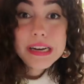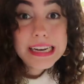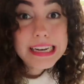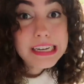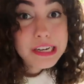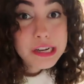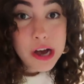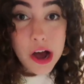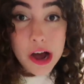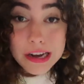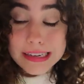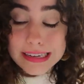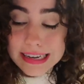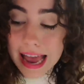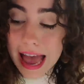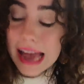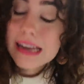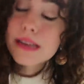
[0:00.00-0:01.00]
We need to
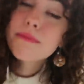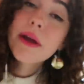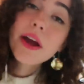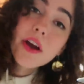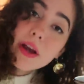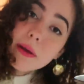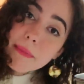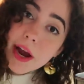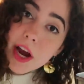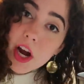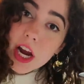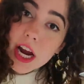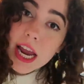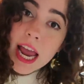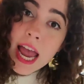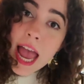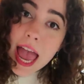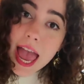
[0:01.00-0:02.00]
contact Mary
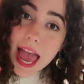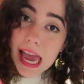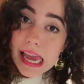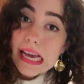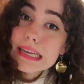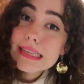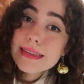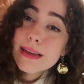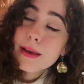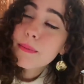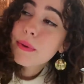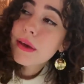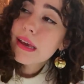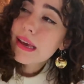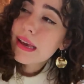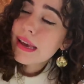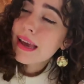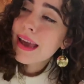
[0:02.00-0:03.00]
Berry
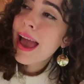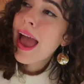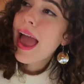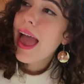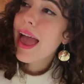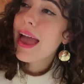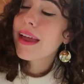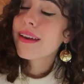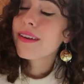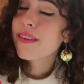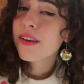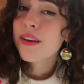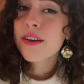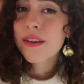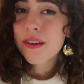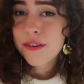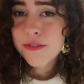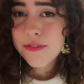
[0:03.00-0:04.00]
ASAP and
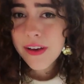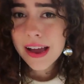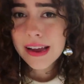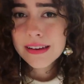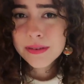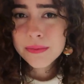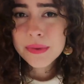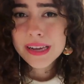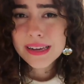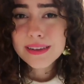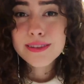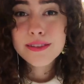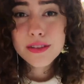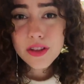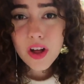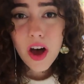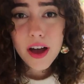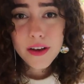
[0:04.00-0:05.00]
find me a
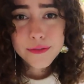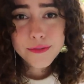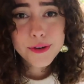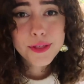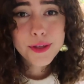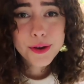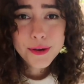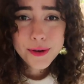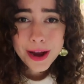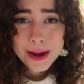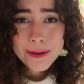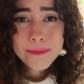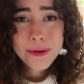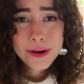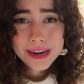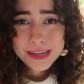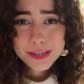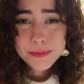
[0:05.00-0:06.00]
slot for the Great
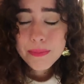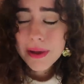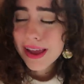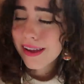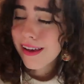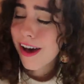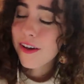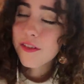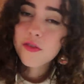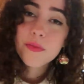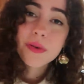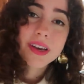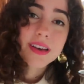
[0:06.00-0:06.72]
British Bake Off